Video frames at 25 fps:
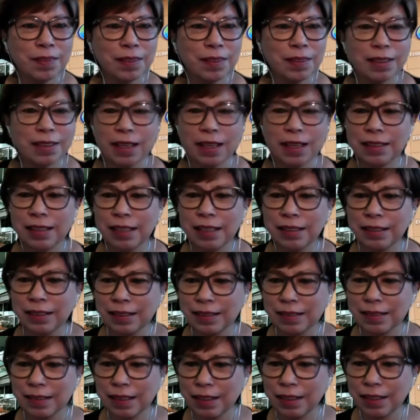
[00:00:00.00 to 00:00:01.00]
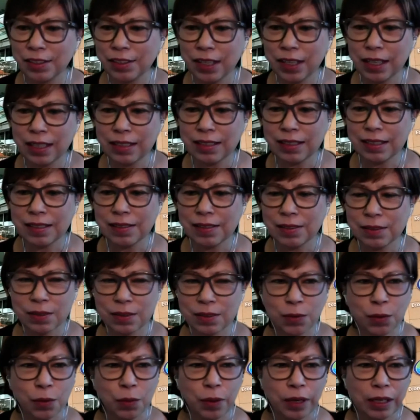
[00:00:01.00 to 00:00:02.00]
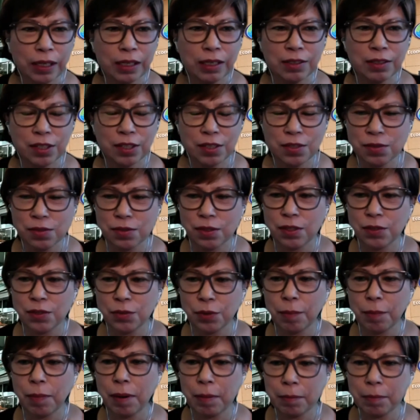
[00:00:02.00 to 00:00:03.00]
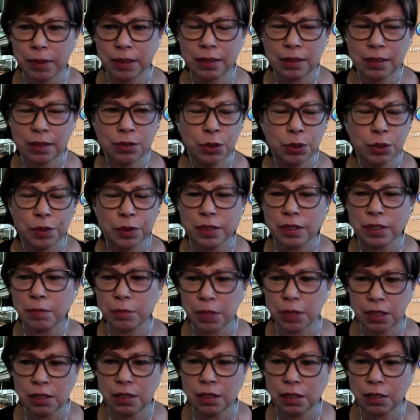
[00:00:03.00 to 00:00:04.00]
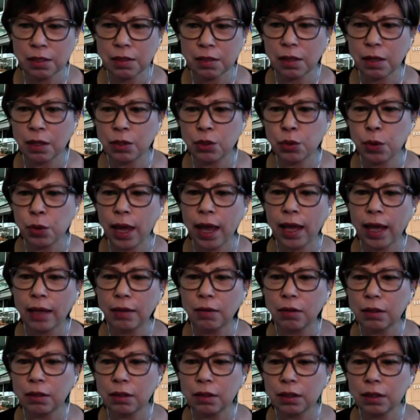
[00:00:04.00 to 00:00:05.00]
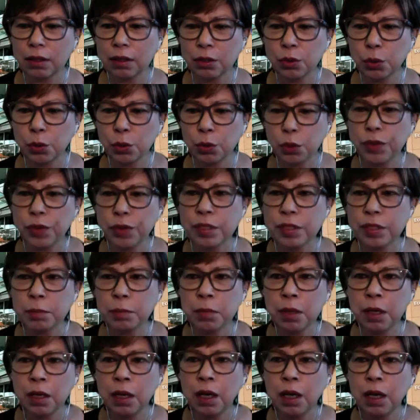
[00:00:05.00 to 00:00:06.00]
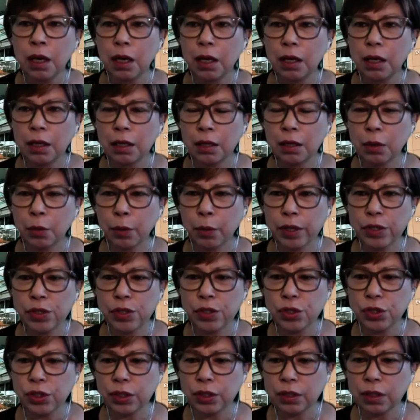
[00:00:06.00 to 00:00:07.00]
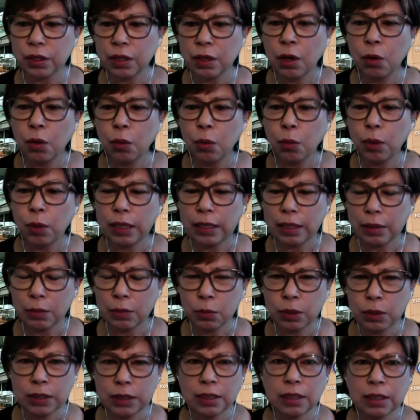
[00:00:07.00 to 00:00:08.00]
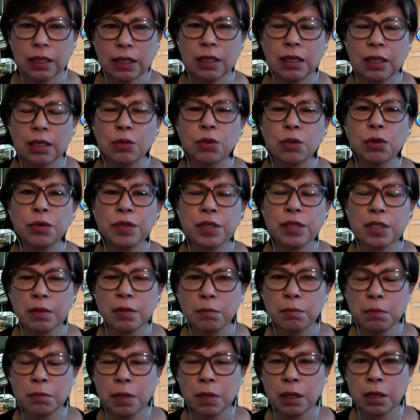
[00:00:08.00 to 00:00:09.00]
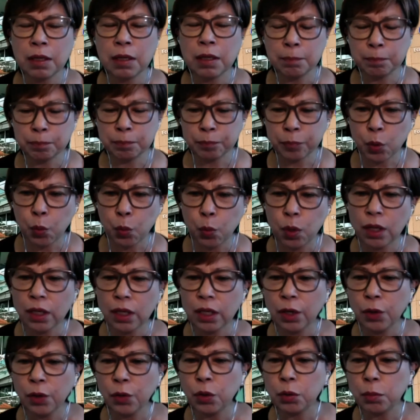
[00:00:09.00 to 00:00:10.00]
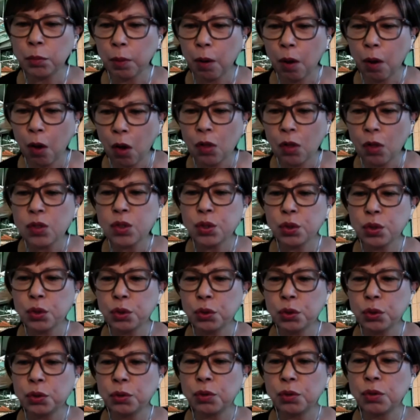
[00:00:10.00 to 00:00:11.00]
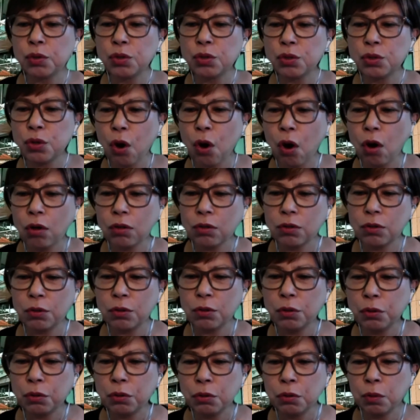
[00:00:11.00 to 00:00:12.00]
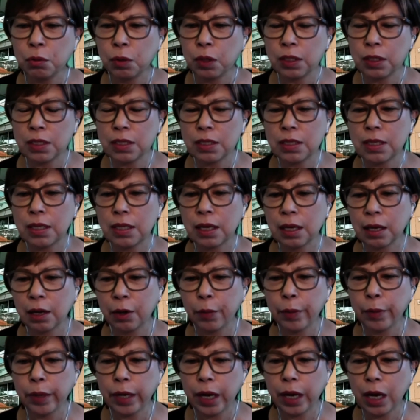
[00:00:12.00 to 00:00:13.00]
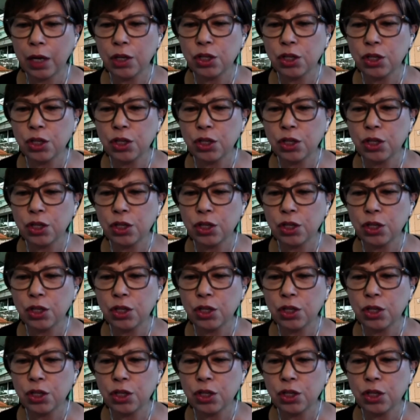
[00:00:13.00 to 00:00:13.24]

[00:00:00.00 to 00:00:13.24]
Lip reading: Dennis, shall I just quickly just wrap up the tourism, just to add on the tourism question. What the tourism working group also talked through was the creation